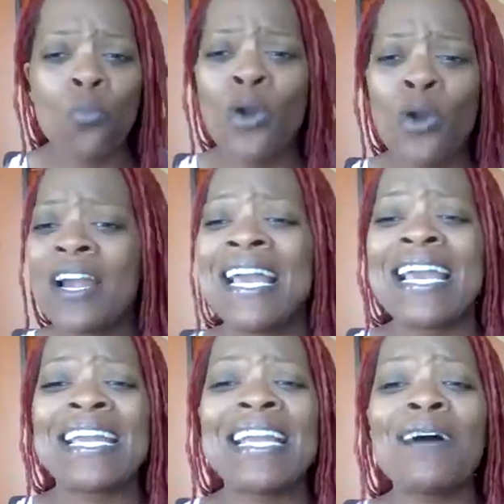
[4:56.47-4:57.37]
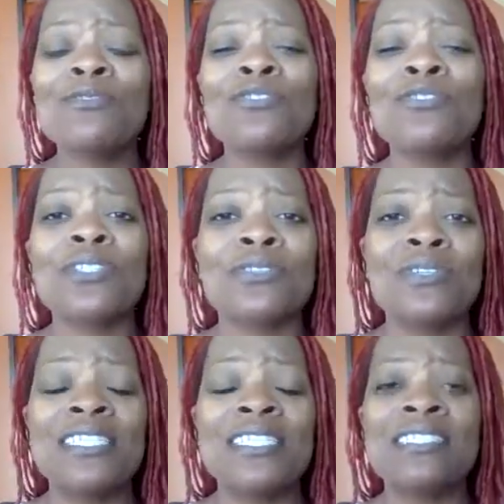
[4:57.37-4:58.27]
where it helps to
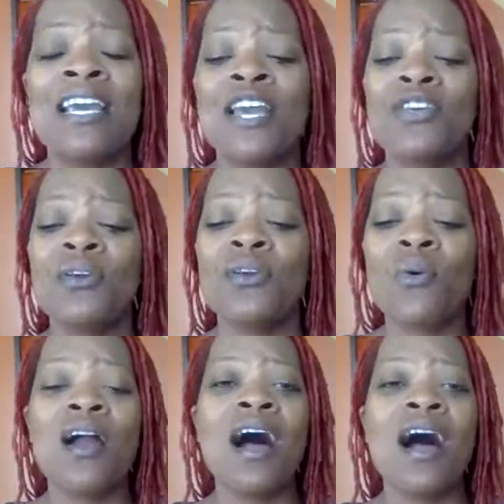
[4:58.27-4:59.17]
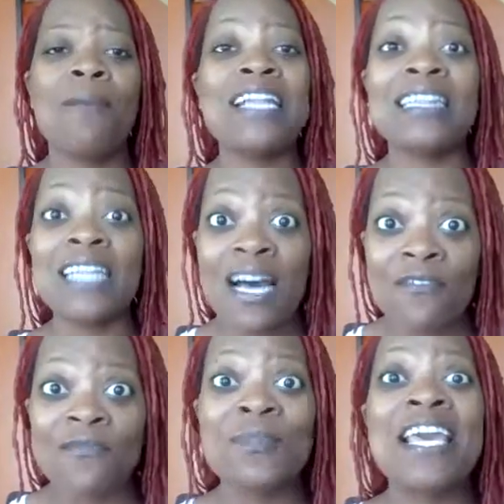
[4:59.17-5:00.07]
increase your
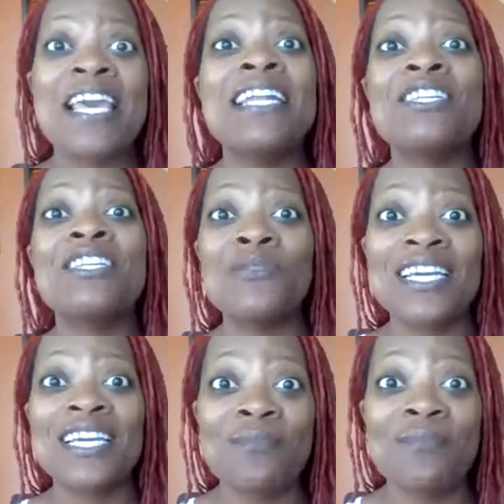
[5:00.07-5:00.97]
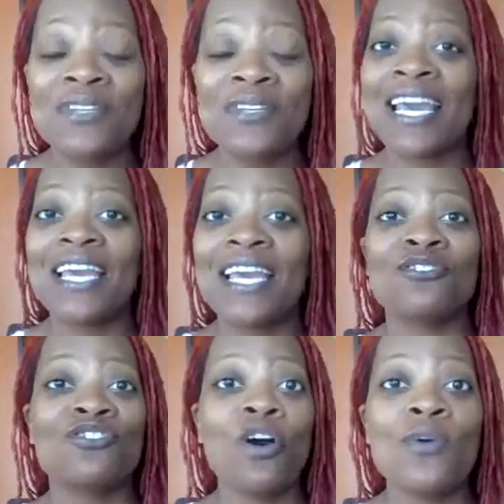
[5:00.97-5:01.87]
love. Then you can communicate.
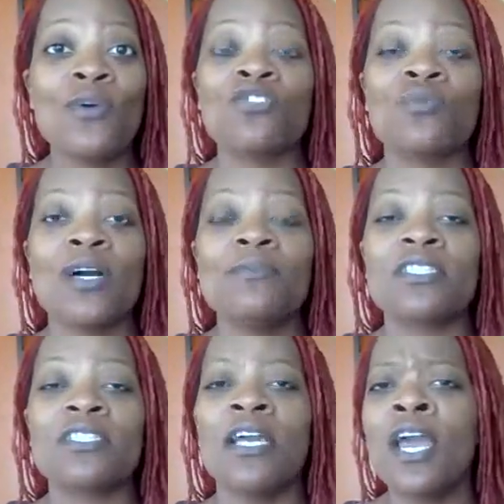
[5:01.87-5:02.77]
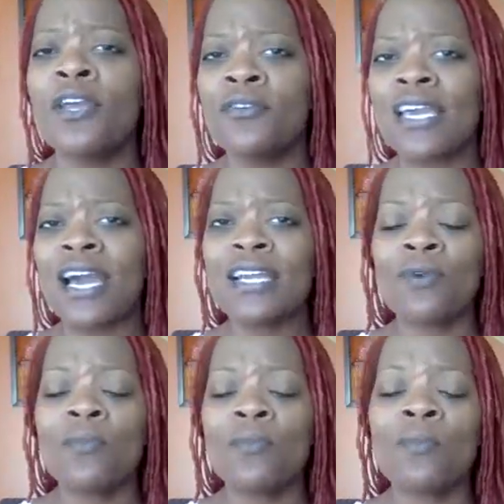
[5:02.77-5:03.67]
There's no interruption. And you got to
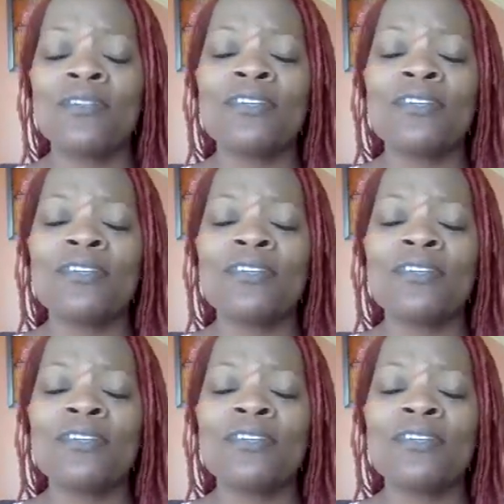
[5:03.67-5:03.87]
remember,